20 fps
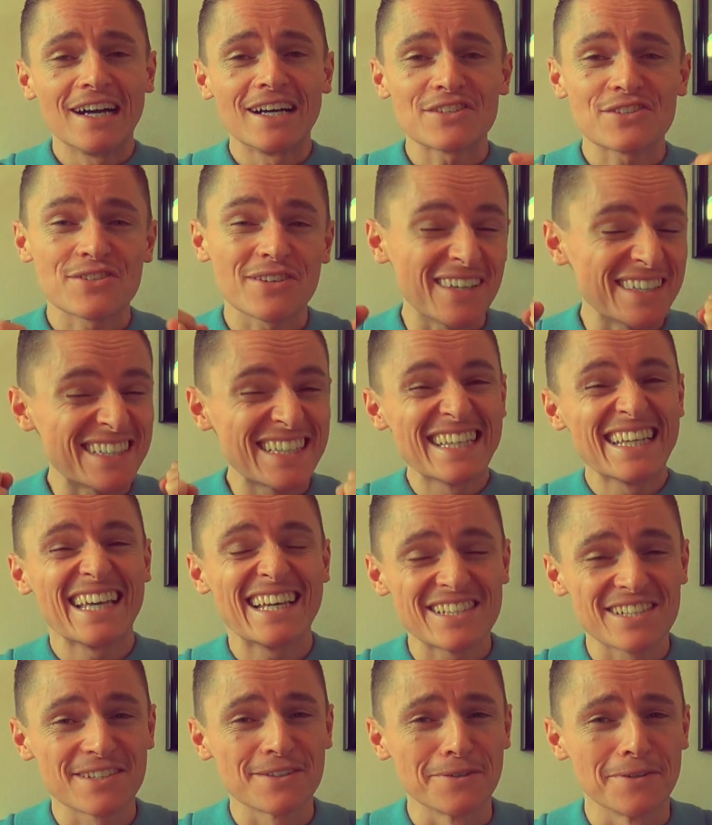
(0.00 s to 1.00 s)
so I didn't
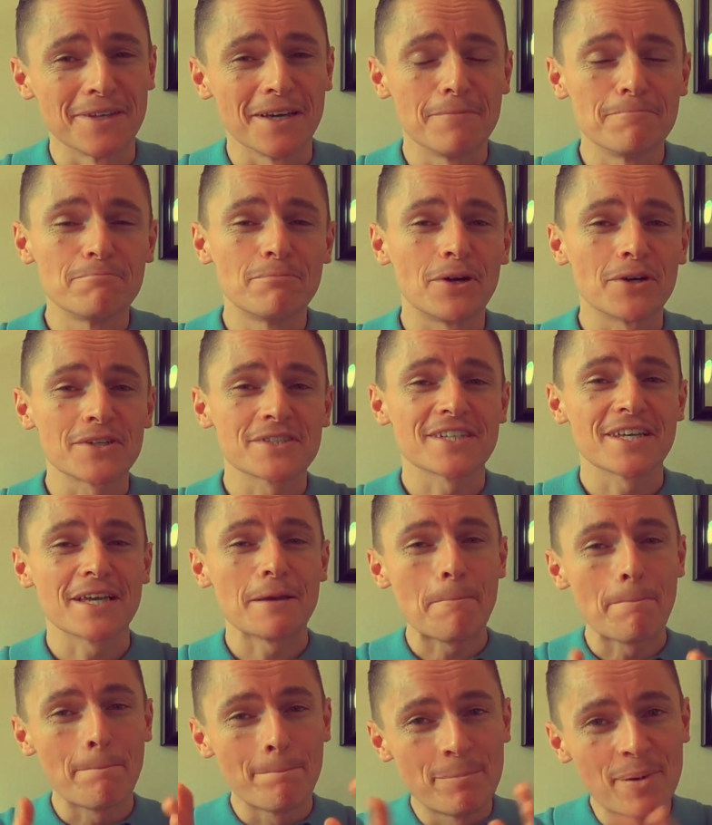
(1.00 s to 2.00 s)
get to do the
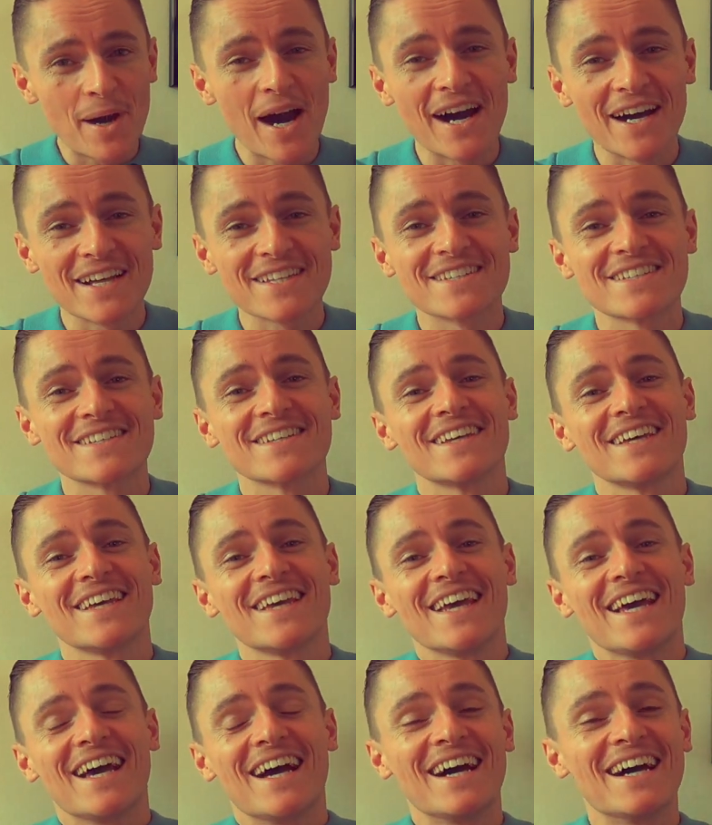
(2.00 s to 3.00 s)
unboxing, but
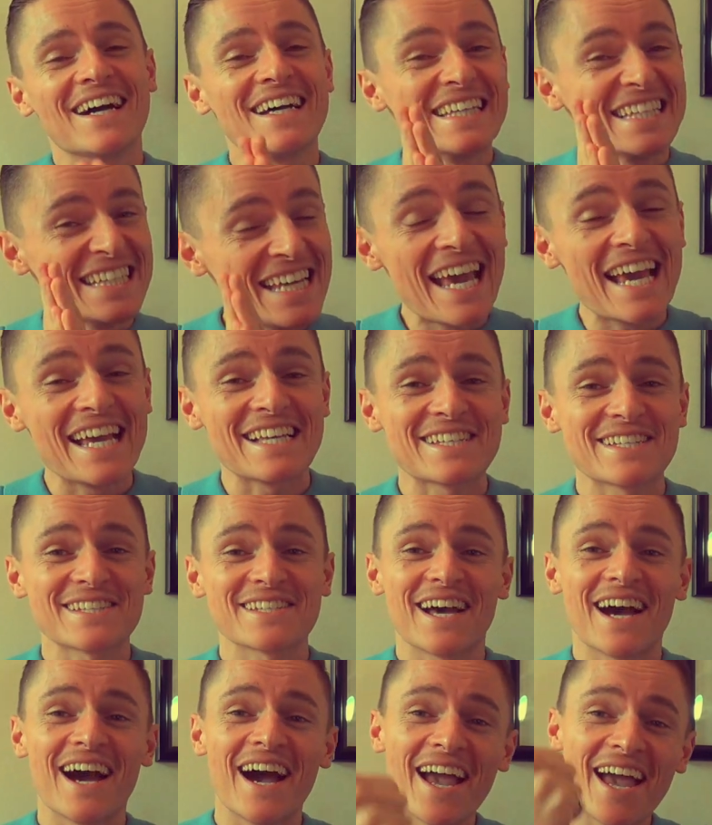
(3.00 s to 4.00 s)

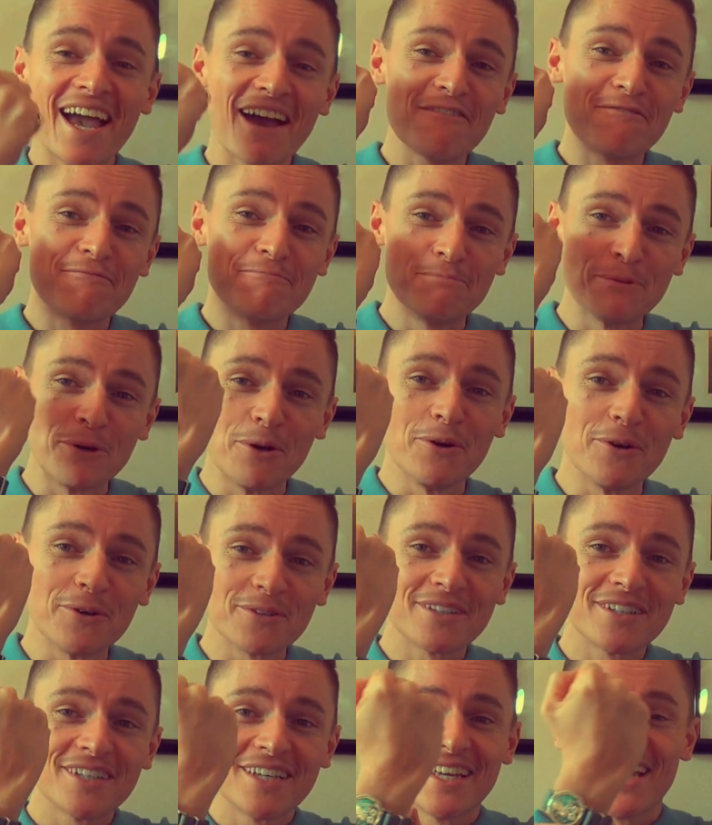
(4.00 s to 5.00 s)
yes, I have
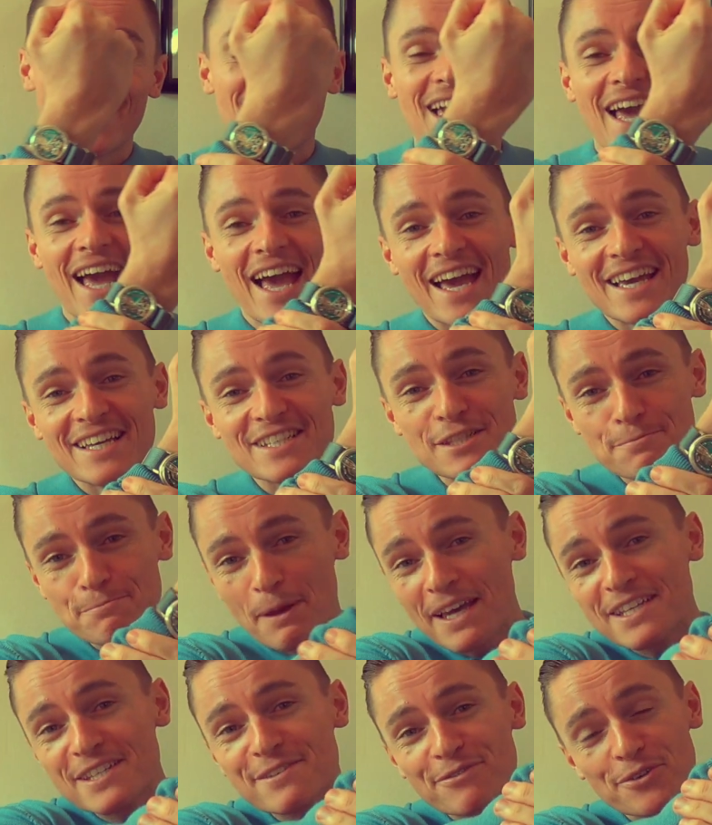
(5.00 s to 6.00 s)
bought a
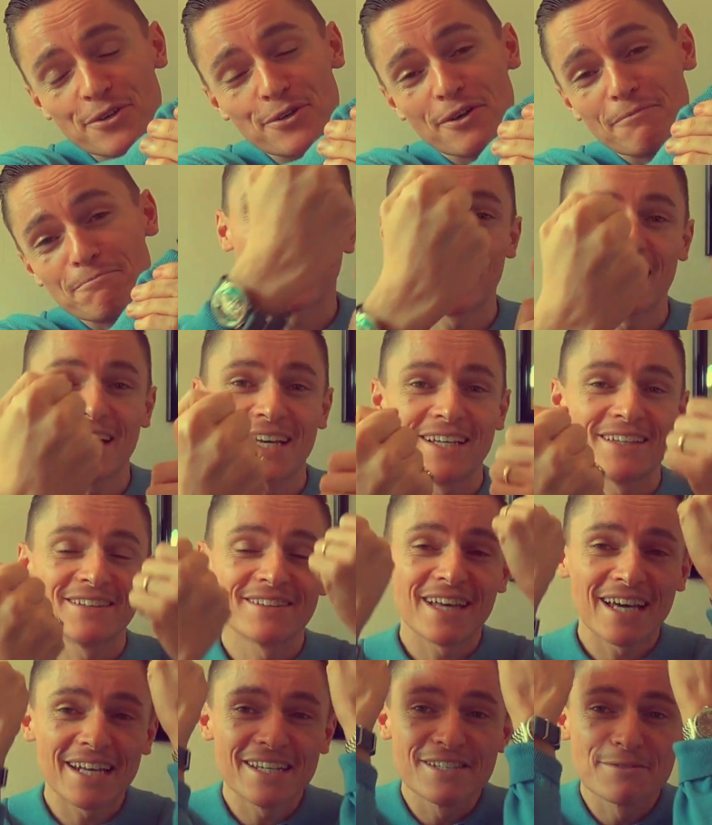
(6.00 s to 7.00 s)
Spaceview, and
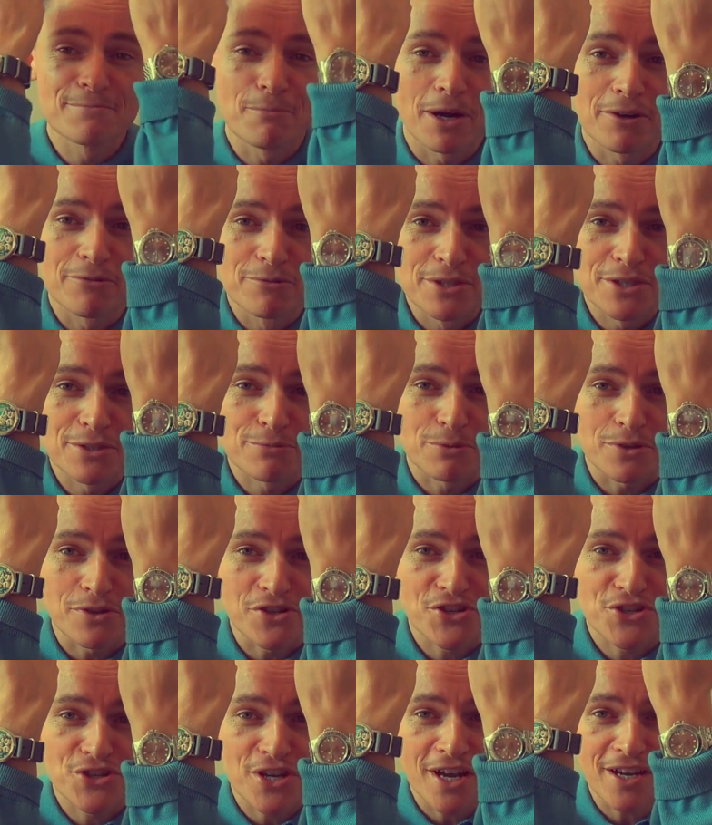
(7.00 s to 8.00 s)
that is my
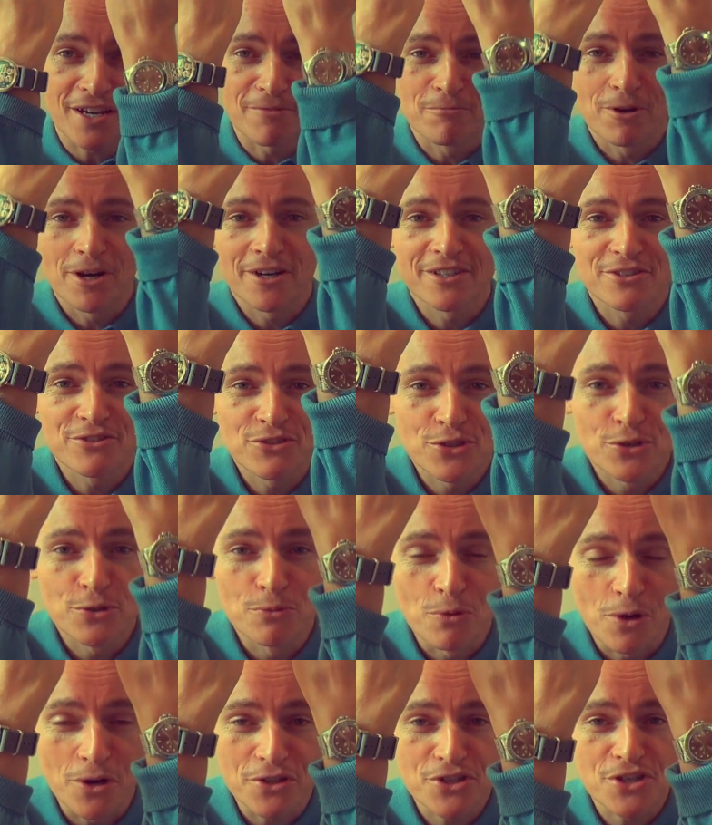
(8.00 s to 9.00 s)
wristwatch check. I'm wearing two
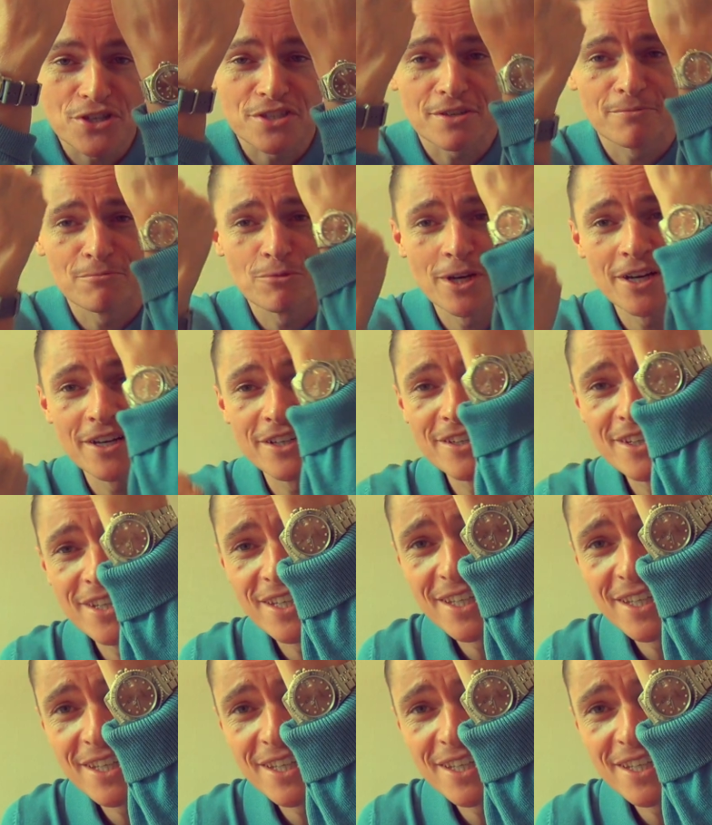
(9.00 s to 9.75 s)
watches. I'm wearing